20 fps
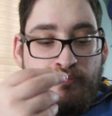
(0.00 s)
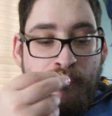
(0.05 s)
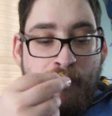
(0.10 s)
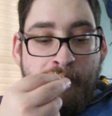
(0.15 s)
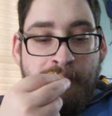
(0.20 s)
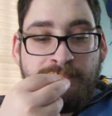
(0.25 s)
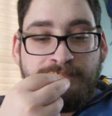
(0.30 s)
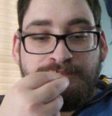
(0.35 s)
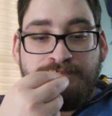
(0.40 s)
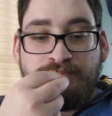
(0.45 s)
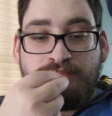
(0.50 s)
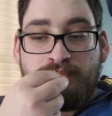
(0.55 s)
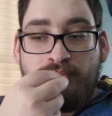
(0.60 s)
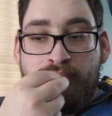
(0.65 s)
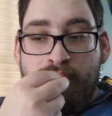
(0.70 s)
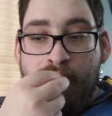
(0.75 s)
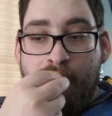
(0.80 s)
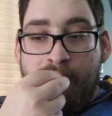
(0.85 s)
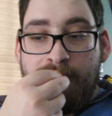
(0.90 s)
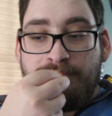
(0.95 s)

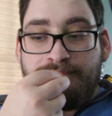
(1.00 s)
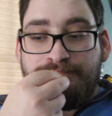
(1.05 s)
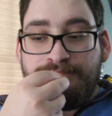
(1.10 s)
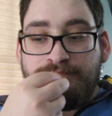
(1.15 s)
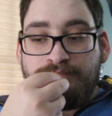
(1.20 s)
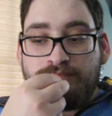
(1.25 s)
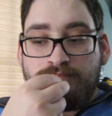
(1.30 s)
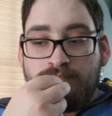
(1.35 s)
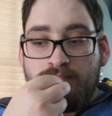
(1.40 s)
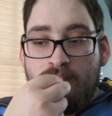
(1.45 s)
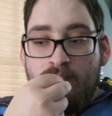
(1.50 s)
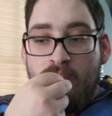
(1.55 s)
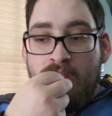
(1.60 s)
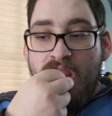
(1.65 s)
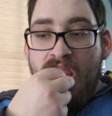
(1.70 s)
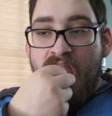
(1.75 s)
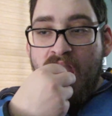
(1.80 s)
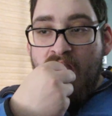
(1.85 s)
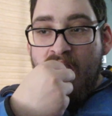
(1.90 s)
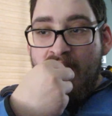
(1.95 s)

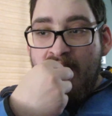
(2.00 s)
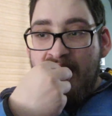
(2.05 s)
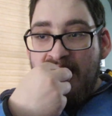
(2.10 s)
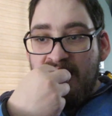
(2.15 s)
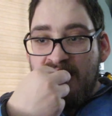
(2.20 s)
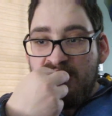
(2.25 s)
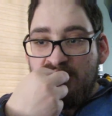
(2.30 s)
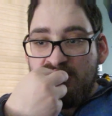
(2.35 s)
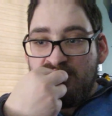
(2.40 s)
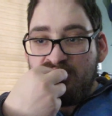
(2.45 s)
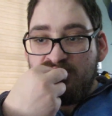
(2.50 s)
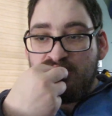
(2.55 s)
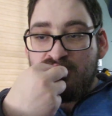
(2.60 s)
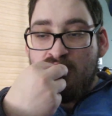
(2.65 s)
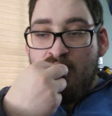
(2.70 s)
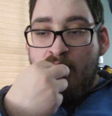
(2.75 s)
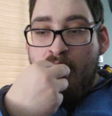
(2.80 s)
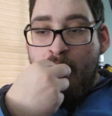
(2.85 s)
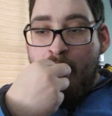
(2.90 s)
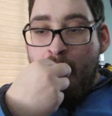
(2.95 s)

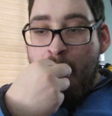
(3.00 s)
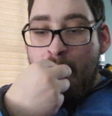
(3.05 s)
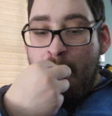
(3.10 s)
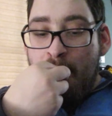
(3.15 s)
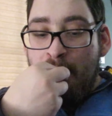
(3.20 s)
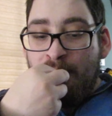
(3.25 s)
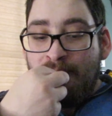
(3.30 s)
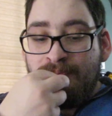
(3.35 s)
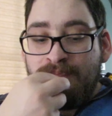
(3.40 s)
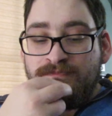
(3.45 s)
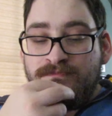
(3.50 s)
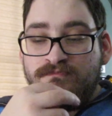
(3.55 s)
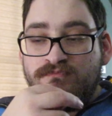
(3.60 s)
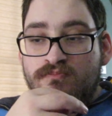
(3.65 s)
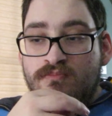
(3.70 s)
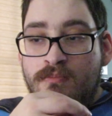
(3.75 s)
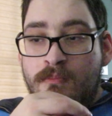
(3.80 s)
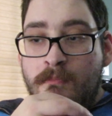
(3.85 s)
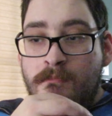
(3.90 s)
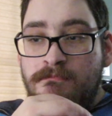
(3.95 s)

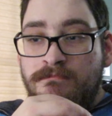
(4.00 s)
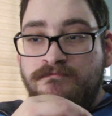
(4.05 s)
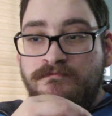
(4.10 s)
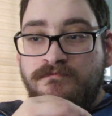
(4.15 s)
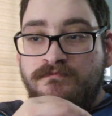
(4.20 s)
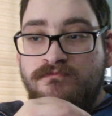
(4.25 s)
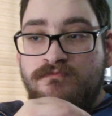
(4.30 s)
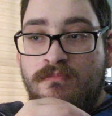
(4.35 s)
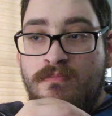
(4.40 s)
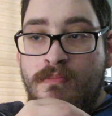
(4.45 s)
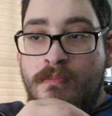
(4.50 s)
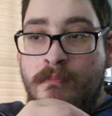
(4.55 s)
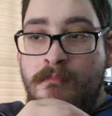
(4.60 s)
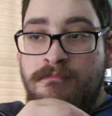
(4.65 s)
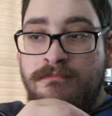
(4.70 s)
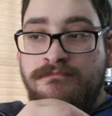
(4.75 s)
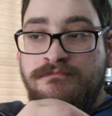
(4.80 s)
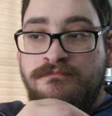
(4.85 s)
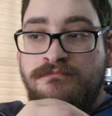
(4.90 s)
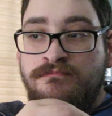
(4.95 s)

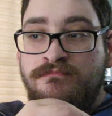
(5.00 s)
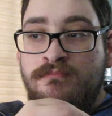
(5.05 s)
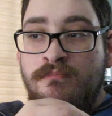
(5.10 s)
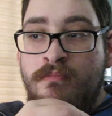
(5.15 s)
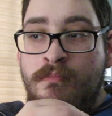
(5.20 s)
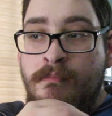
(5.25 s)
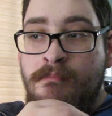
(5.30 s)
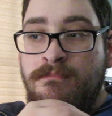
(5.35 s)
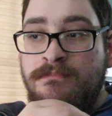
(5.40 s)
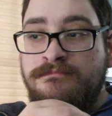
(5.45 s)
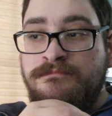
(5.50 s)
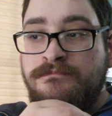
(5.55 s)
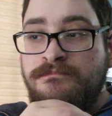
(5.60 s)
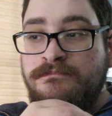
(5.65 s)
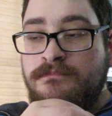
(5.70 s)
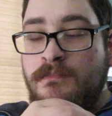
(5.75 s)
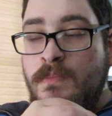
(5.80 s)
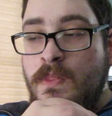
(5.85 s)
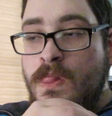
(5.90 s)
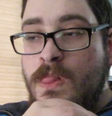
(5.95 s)
Nothing is said.